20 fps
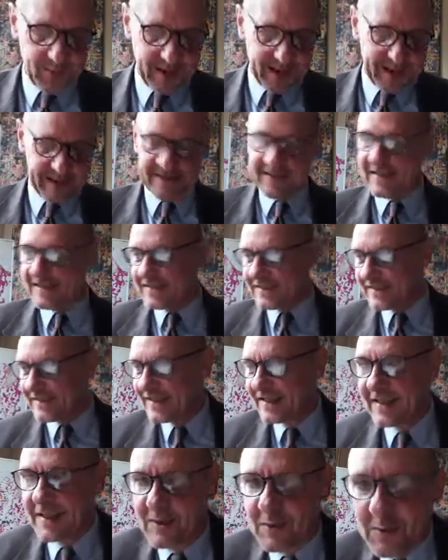light the,
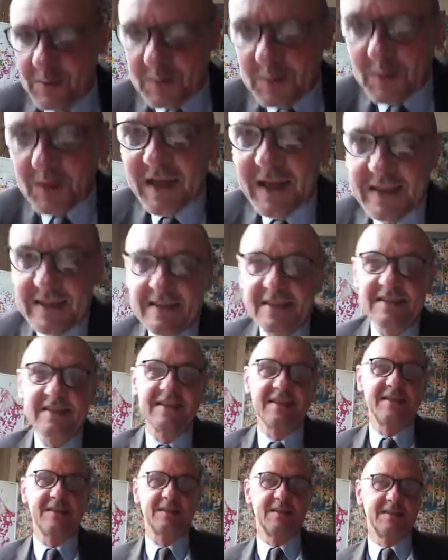the light is,
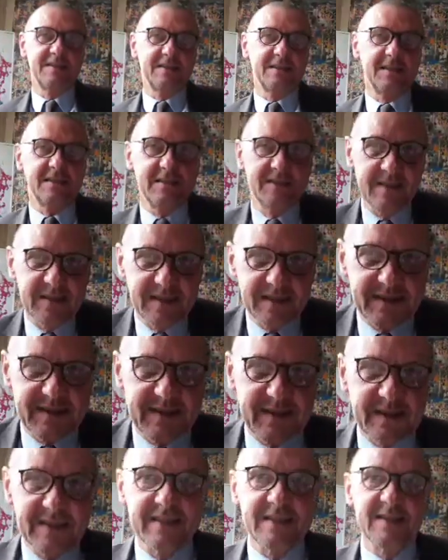uh, is is
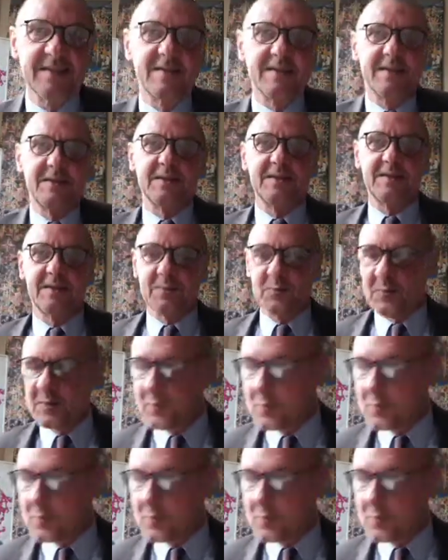the essence this is what